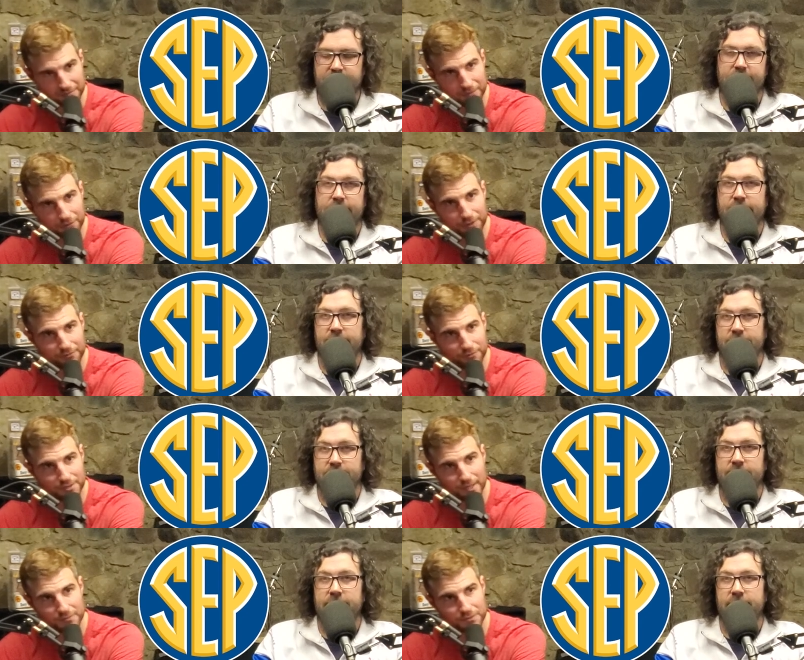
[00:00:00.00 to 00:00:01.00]
Speaker 1: three to four
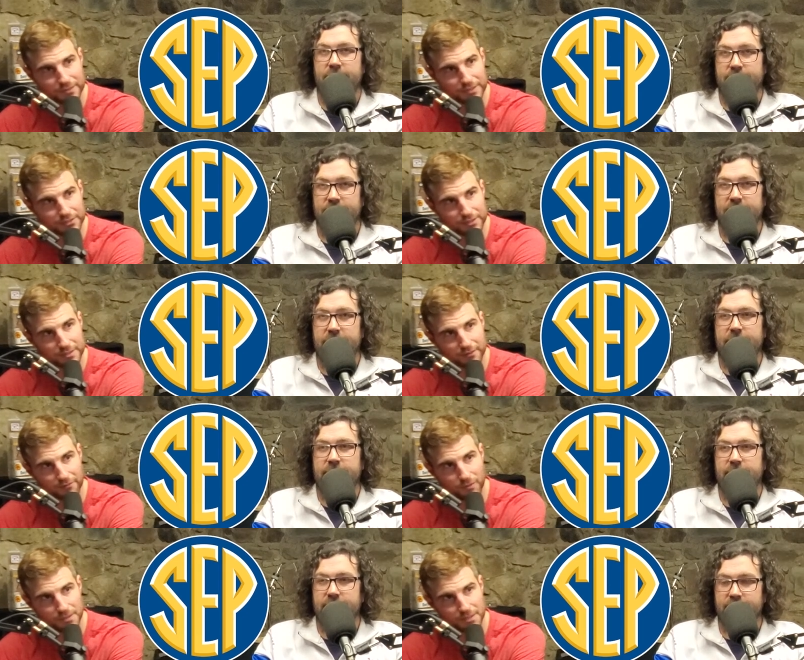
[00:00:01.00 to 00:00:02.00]
times a week. So he's like
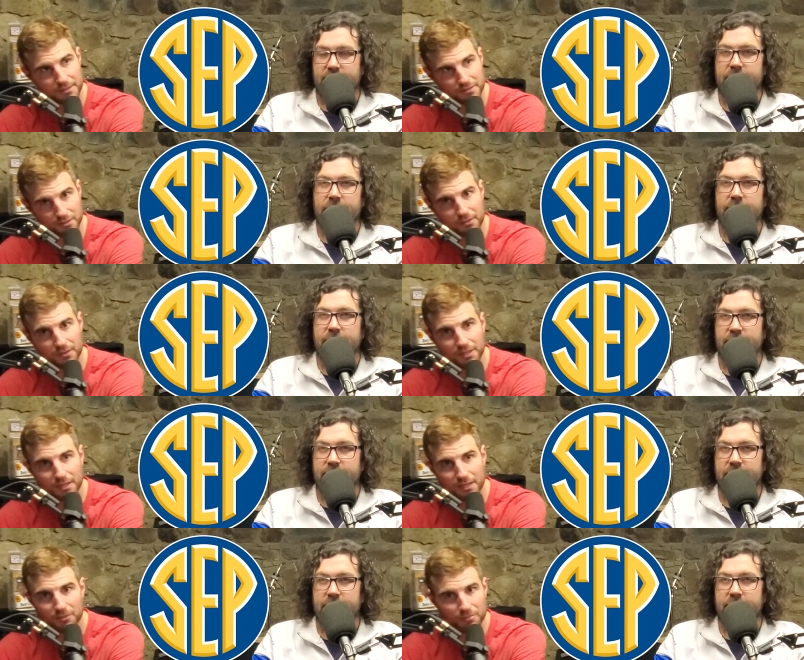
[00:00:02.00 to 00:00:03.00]
14 years old
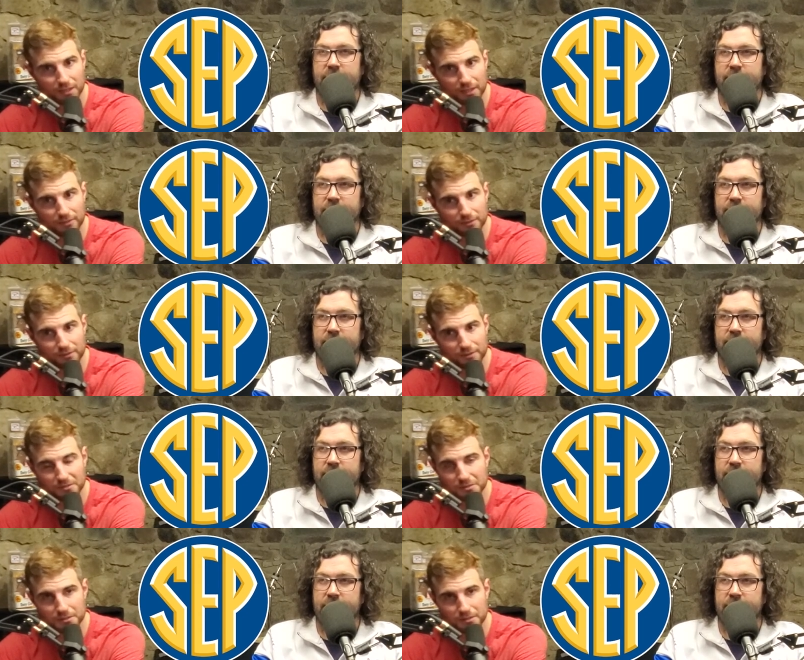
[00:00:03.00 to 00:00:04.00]
playing with
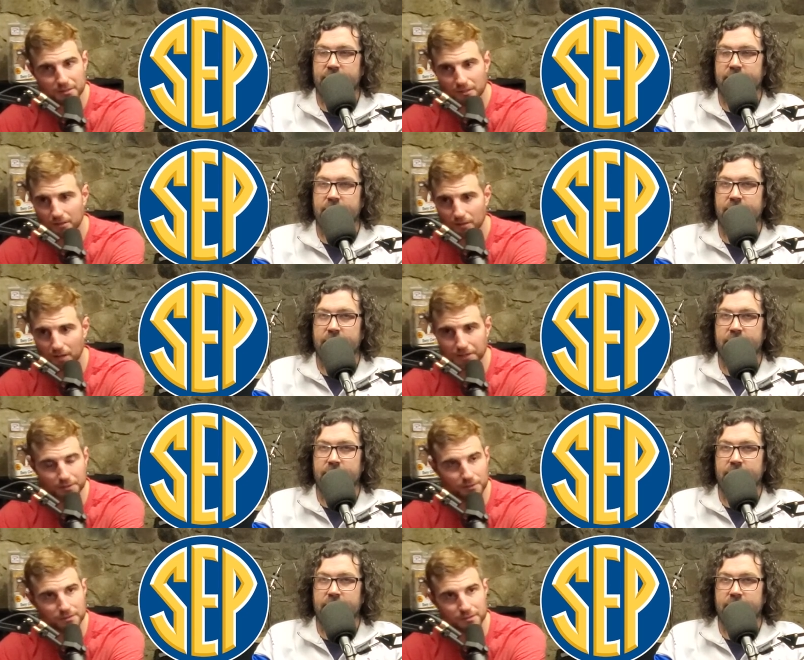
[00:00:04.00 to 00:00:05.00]
just
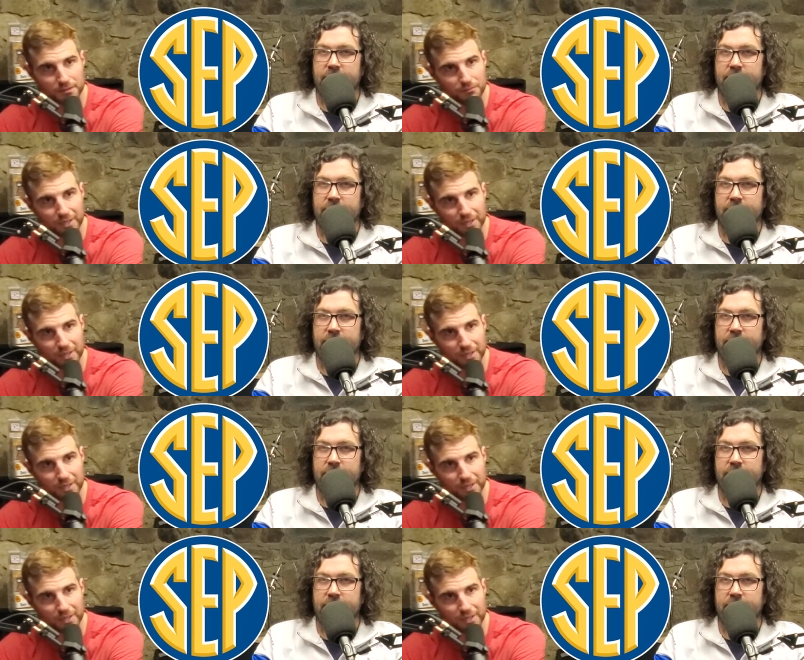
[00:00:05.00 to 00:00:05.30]
adults and